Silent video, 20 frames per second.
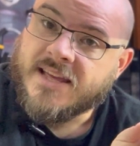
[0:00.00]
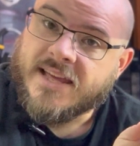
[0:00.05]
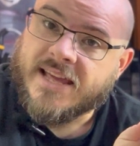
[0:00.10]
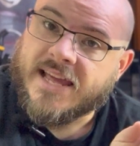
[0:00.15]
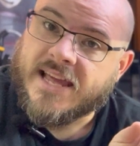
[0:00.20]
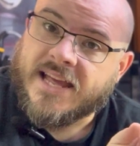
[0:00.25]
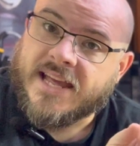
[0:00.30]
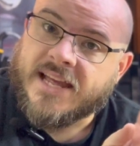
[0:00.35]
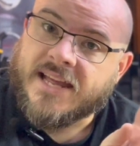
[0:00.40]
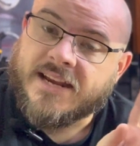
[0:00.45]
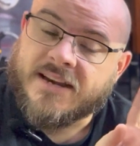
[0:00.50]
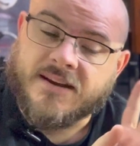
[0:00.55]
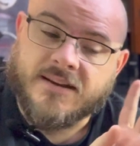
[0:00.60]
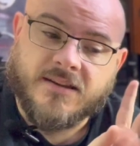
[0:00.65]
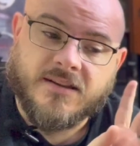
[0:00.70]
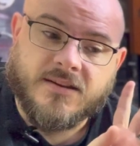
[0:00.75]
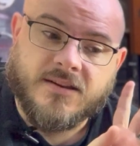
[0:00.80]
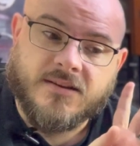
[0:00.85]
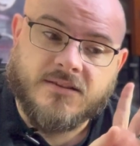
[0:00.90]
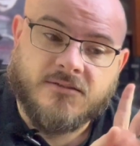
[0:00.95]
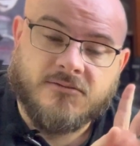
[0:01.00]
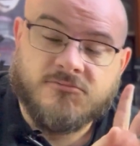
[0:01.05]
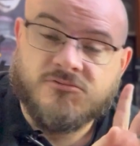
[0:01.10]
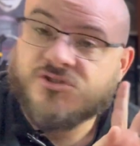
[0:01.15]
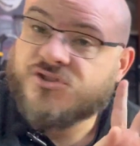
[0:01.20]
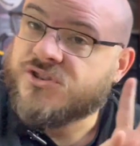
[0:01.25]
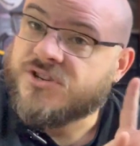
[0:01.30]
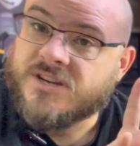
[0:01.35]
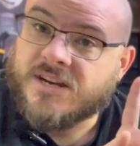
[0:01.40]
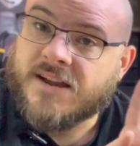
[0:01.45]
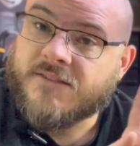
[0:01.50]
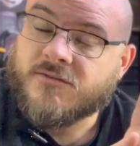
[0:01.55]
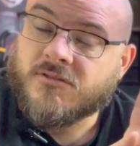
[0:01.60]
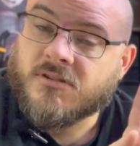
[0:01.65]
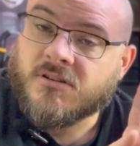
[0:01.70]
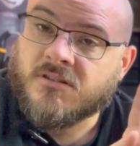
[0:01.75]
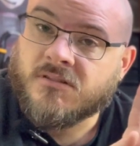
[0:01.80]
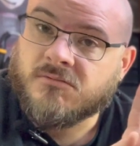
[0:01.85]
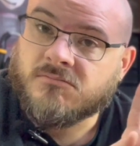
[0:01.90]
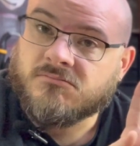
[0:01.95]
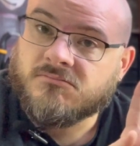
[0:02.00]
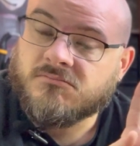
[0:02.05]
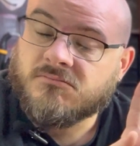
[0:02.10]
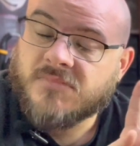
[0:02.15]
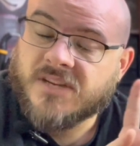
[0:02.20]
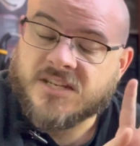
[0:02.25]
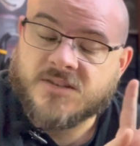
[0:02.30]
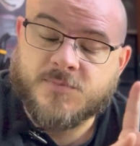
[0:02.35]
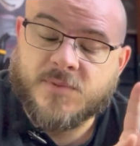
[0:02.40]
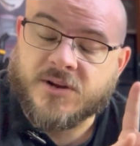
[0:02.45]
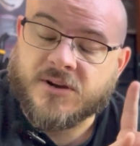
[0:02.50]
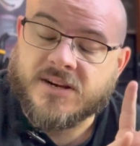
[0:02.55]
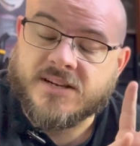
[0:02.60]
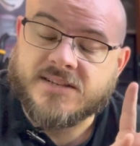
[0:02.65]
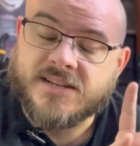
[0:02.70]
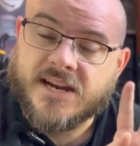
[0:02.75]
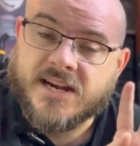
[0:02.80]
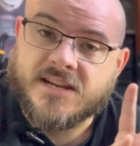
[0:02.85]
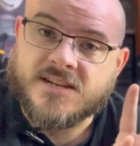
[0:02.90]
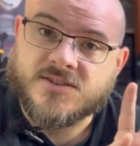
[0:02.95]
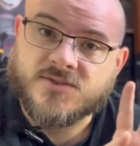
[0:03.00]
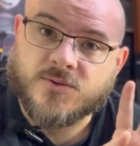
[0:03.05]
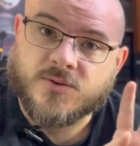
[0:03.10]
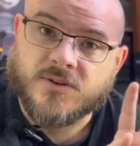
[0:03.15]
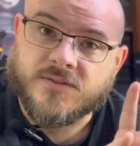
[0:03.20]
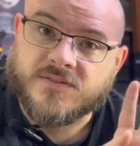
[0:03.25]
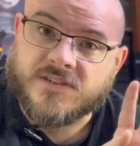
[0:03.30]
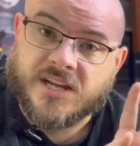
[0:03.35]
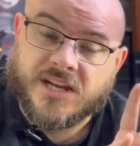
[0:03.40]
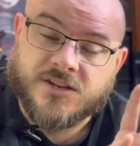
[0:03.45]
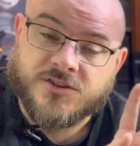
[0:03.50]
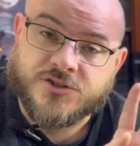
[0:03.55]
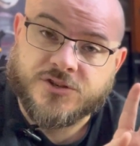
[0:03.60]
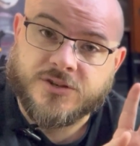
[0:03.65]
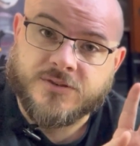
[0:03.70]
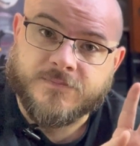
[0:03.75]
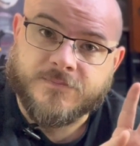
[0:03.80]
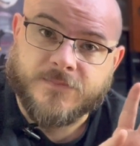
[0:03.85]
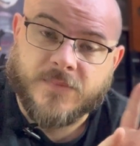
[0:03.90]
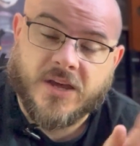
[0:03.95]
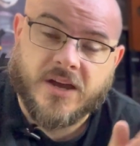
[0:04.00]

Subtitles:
and should never experience any sort of danger.